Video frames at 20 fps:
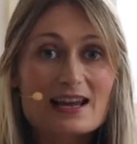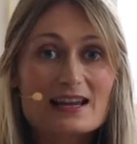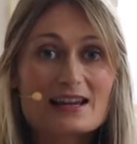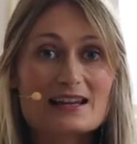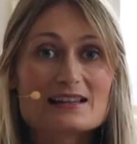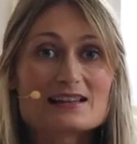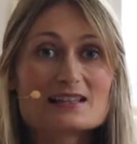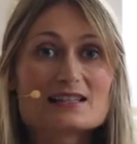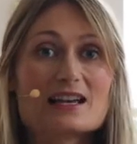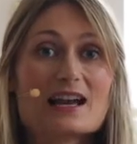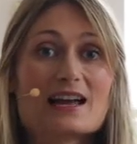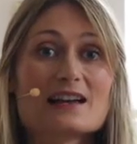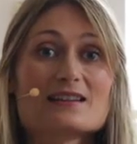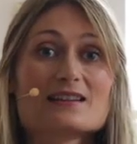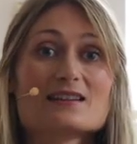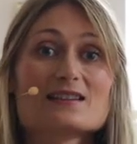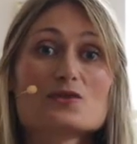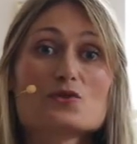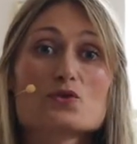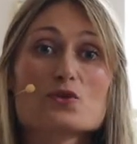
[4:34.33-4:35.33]
inside a
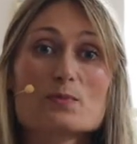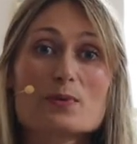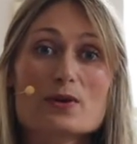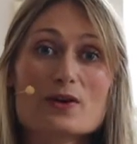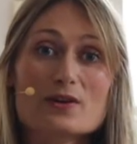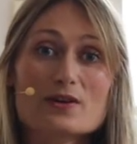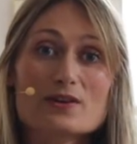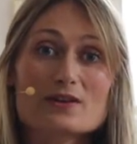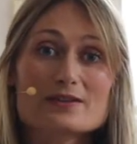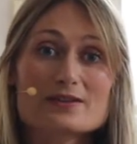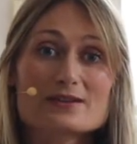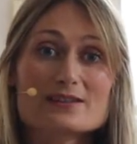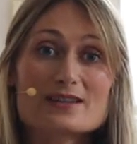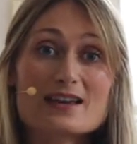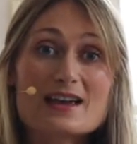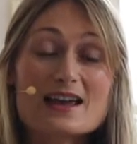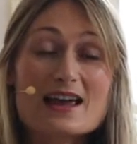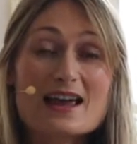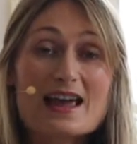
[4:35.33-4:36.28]
silk purse.